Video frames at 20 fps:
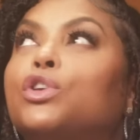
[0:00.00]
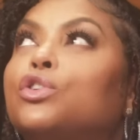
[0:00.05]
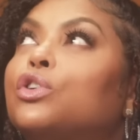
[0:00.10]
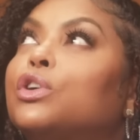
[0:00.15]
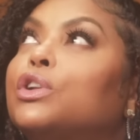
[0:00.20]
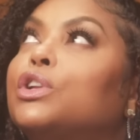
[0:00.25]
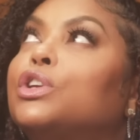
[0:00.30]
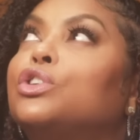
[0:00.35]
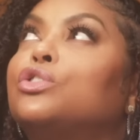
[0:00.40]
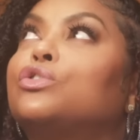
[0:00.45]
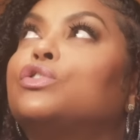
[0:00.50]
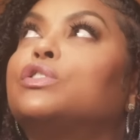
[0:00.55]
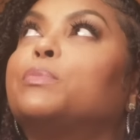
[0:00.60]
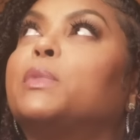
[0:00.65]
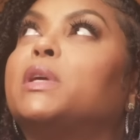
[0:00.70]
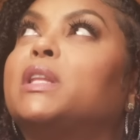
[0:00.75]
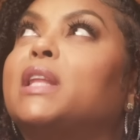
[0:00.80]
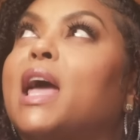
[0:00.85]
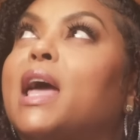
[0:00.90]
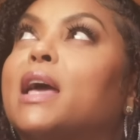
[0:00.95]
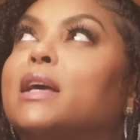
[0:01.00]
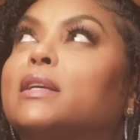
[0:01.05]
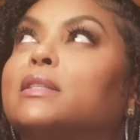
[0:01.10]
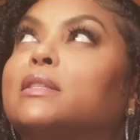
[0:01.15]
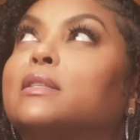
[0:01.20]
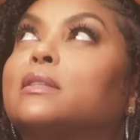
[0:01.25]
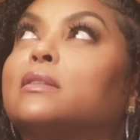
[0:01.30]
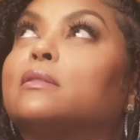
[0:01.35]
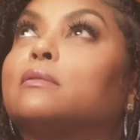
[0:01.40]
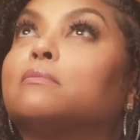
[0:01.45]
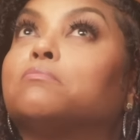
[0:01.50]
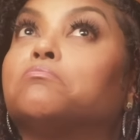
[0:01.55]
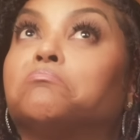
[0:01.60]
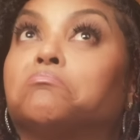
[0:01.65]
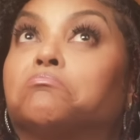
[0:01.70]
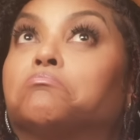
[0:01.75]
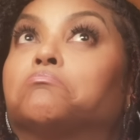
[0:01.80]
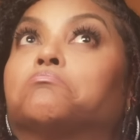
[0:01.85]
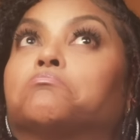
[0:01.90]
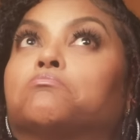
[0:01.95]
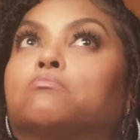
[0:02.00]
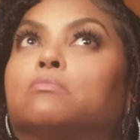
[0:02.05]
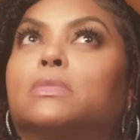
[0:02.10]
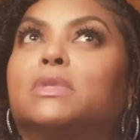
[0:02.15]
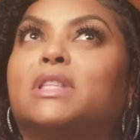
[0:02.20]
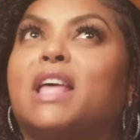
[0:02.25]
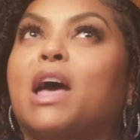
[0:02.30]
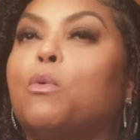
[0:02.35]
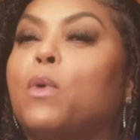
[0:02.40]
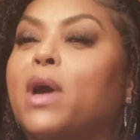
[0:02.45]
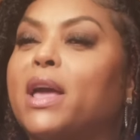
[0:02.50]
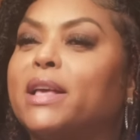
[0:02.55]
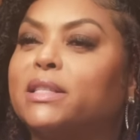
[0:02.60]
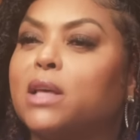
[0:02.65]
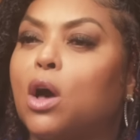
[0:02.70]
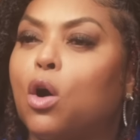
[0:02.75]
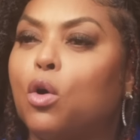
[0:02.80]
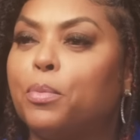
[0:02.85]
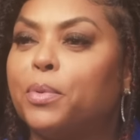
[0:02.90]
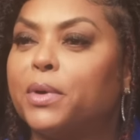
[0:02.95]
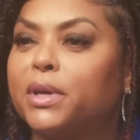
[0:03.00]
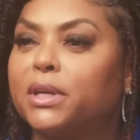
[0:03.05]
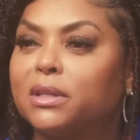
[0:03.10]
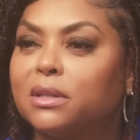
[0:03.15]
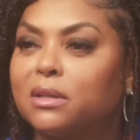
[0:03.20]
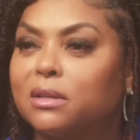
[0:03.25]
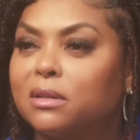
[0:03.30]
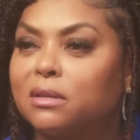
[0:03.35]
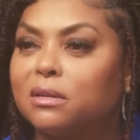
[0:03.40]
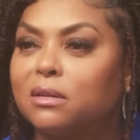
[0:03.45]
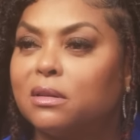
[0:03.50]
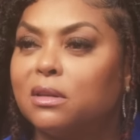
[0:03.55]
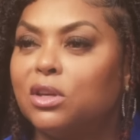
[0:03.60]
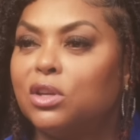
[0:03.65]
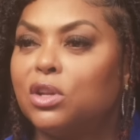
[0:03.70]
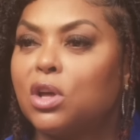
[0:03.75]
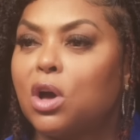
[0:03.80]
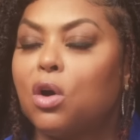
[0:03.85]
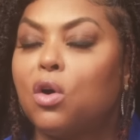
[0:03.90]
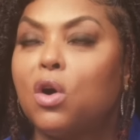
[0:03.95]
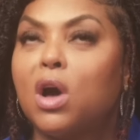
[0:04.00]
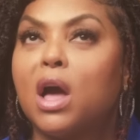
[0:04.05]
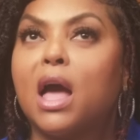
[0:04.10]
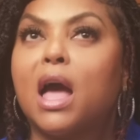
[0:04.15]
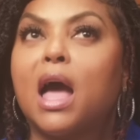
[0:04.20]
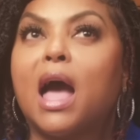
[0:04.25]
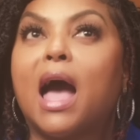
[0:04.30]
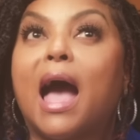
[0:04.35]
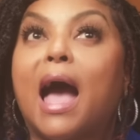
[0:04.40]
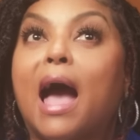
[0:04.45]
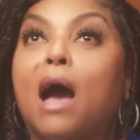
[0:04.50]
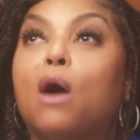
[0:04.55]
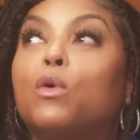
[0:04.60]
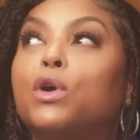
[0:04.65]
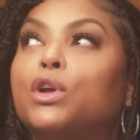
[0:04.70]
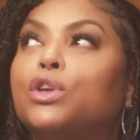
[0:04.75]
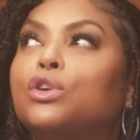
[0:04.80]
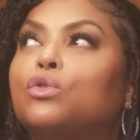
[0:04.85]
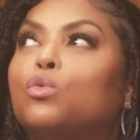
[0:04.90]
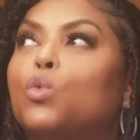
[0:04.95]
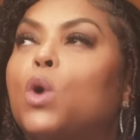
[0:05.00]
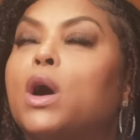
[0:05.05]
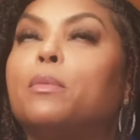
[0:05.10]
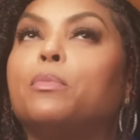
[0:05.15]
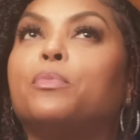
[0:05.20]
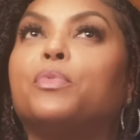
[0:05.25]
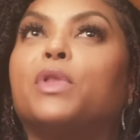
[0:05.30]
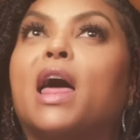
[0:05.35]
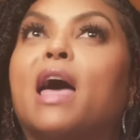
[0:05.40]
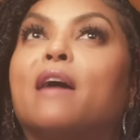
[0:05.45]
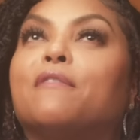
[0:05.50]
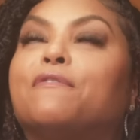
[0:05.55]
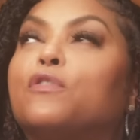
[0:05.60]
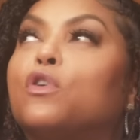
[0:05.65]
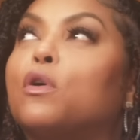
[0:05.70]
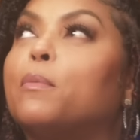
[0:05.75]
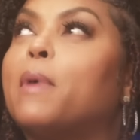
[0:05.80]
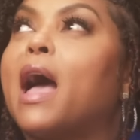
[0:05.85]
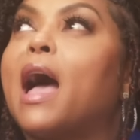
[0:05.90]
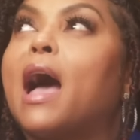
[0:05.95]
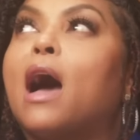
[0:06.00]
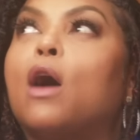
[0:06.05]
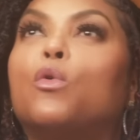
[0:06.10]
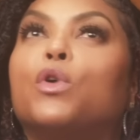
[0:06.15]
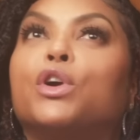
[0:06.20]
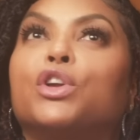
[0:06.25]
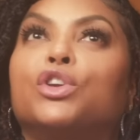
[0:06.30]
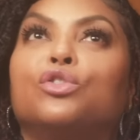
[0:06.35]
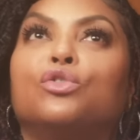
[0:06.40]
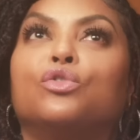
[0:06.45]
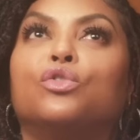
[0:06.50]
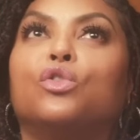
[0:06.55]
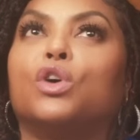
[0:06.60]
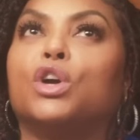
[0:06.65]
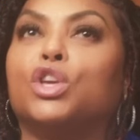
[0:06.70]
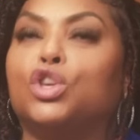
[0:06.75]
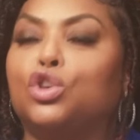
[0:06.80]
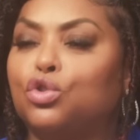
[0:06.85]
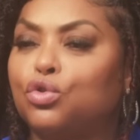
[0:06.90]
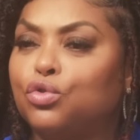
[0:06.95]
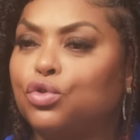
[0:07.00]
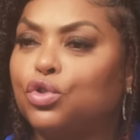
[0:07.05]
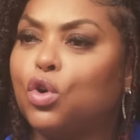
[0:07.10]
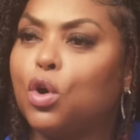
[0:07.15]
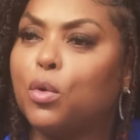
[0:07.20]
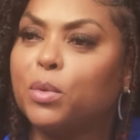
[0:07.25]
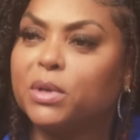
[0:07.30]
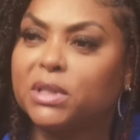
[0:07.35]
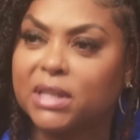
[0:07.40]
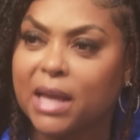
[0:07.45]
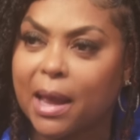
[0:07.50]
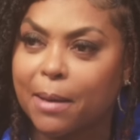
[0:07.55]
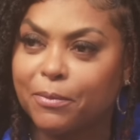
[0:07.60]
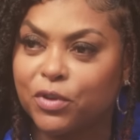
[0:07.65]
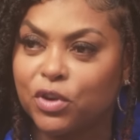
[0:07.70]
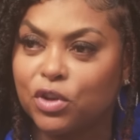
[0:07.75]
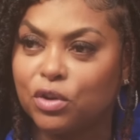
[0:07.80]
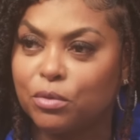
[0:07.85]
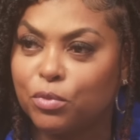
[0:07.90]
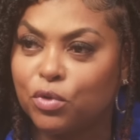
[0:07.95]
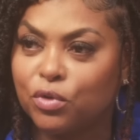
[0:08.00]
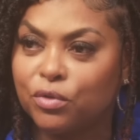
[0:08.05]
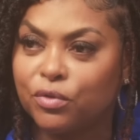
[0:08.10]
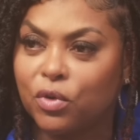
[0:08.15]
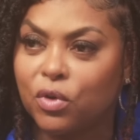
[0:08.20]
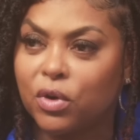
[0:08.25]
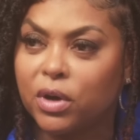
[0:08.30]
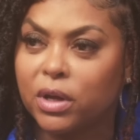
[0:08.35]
are you going to use me next? Yeah. That way it's open. You know, how are you what platform? How are you going you knew it was time for you to move